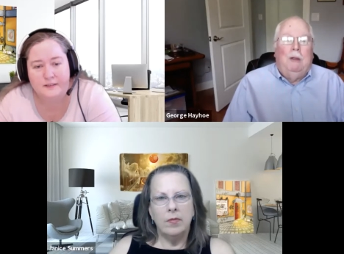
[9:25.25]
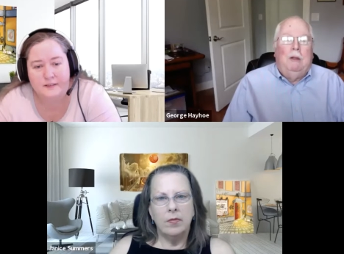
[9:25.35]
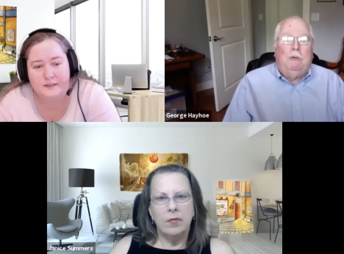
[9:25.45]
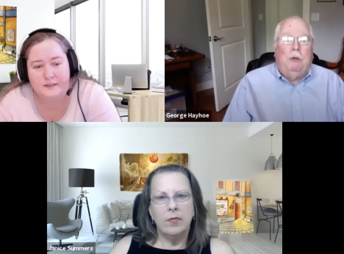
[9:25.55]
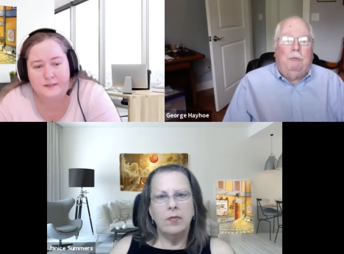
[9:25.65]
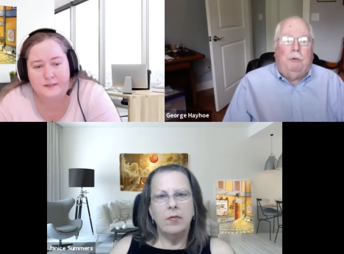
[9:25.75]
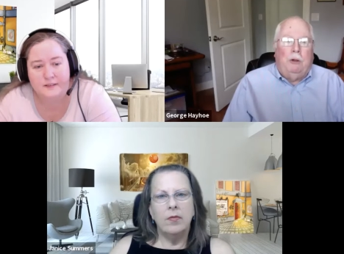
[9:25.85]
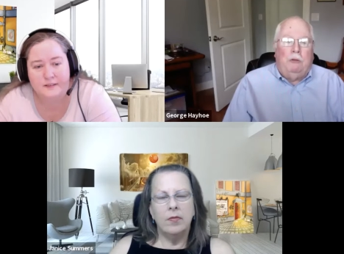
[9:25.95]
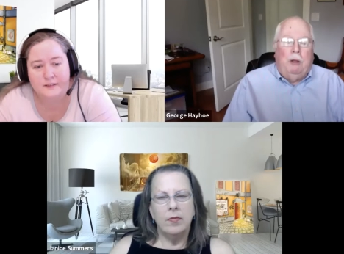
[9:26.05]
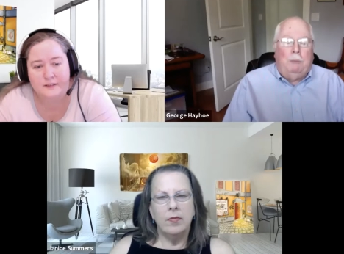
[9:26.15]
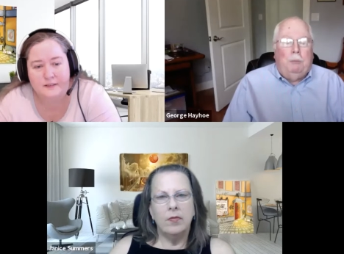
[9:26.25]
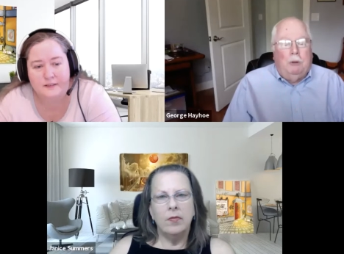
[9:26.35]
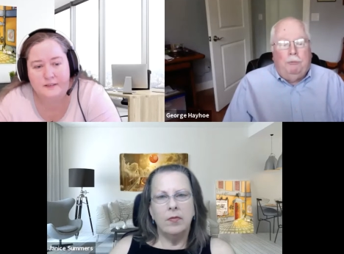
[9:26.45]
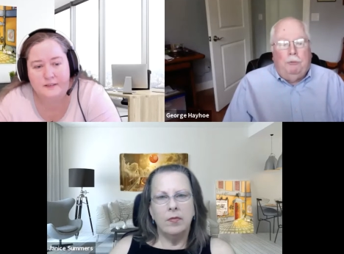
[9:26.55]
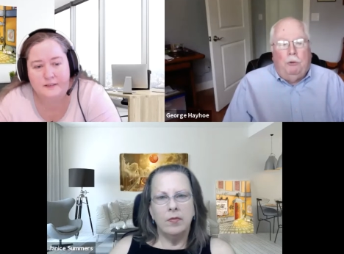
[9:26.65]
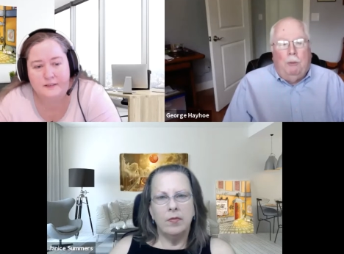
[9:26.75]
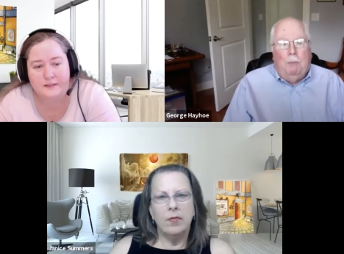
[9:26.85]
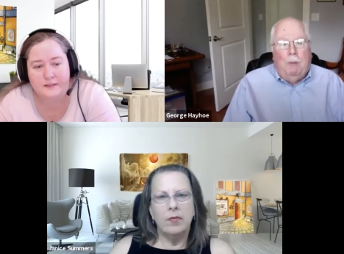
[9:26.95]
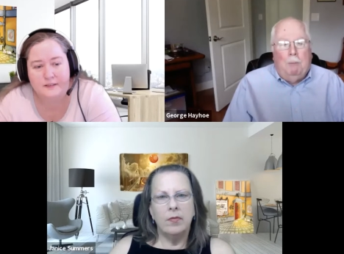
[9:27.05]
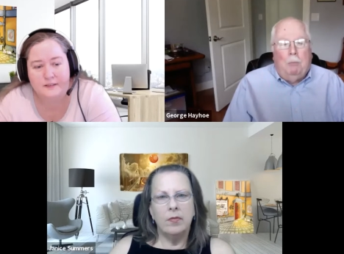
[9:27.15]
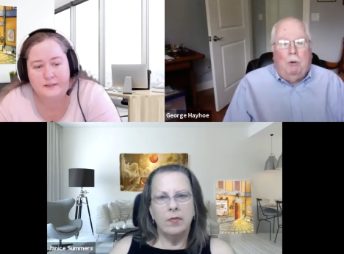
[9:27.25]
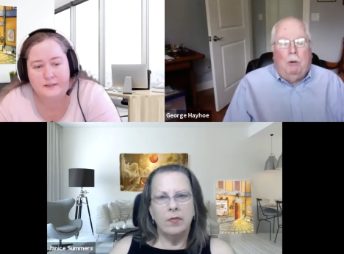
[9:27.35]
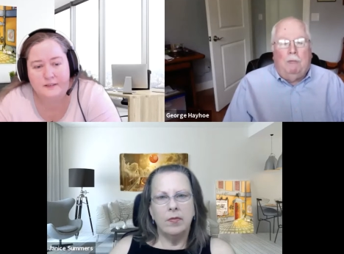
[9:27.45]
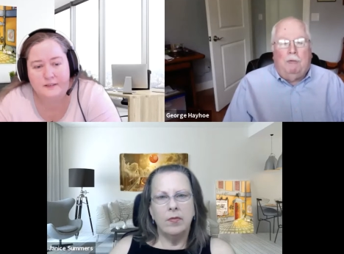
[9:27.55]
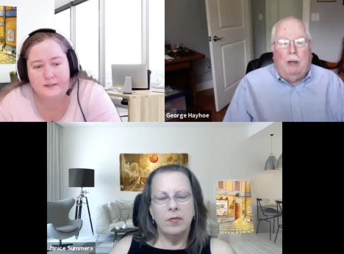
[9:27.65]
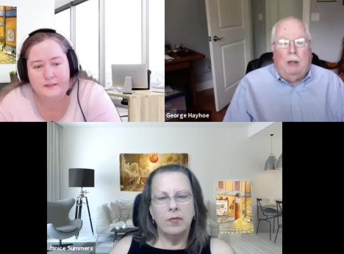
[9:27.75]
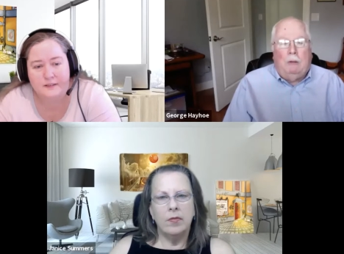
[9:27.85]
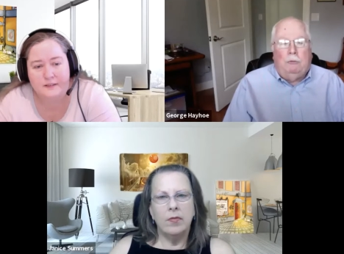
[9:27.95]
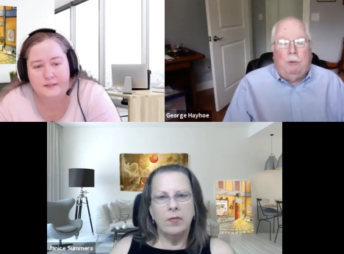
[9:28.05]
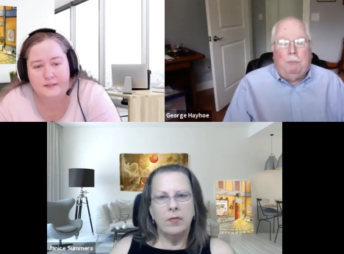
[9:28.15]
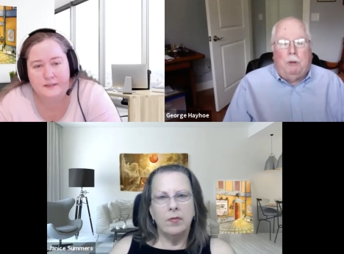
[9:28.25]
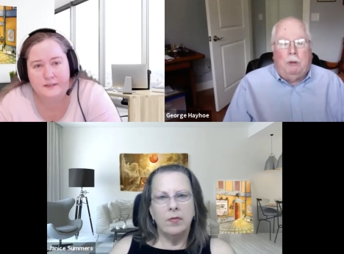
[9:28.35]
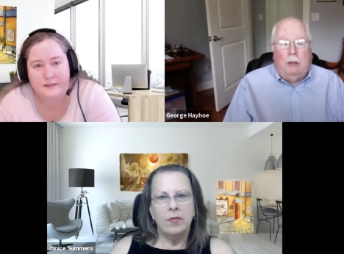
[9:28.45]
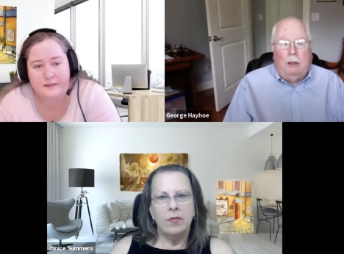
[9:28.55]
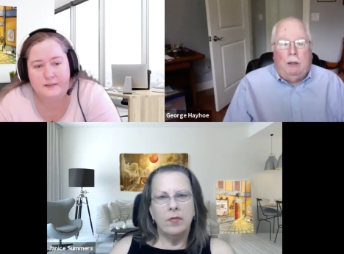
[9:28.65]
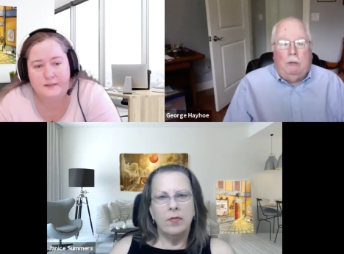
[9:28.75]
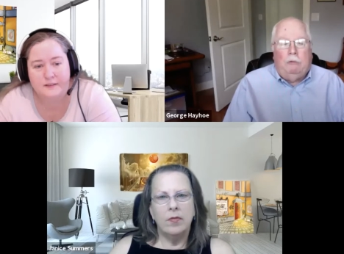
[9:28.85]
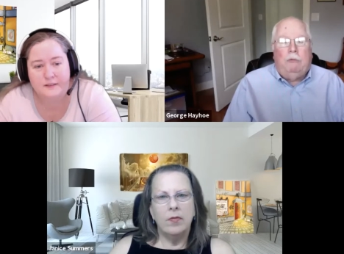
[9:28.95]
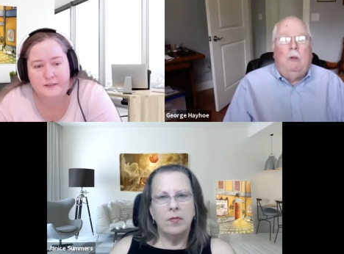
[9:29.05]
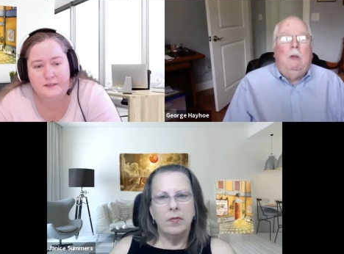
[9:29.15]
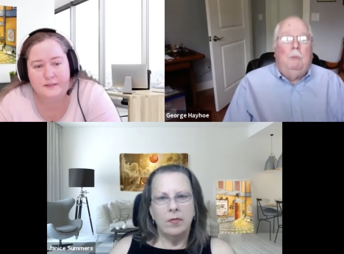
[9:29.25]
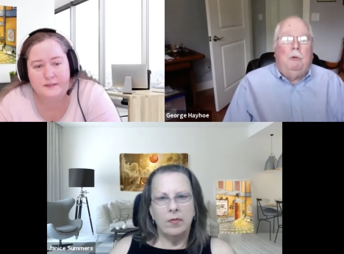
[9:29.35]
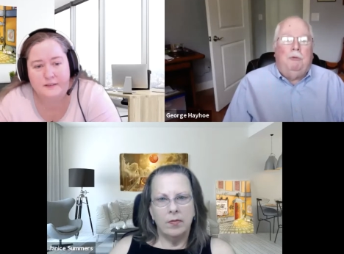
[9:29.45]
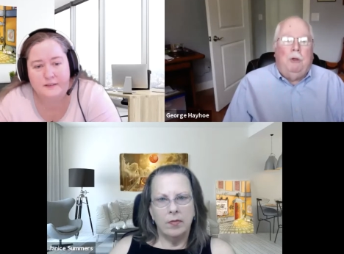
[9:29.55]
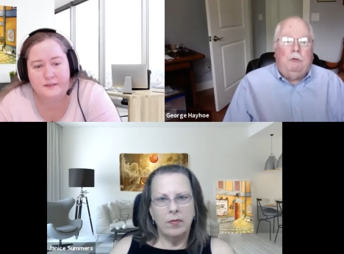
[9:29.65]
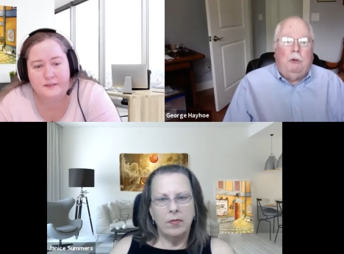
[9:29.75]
Speaker 1: So, for example, if you're a member of IEEE's Professional